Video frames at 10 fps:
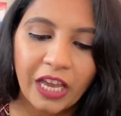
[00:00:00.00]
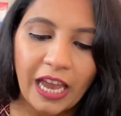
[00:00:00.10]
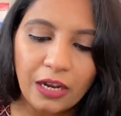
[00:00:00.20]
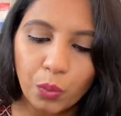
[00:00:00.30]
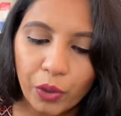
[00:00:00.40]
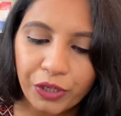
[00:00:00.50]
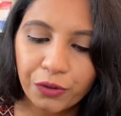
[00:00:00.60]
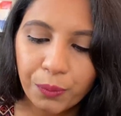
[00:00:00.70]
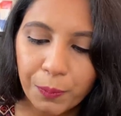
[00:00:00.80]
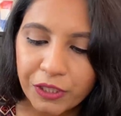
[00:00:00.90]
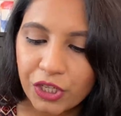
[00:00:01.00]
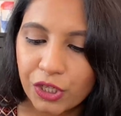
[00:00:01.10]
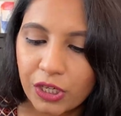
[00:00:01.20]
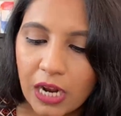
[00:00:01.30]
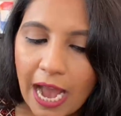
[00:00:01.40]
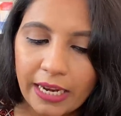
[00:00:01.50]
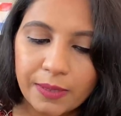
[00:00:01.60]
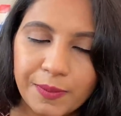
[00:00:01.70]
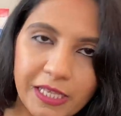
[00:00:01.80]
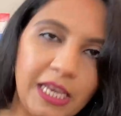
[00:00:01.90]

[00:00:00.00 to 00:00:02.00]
And when you put your items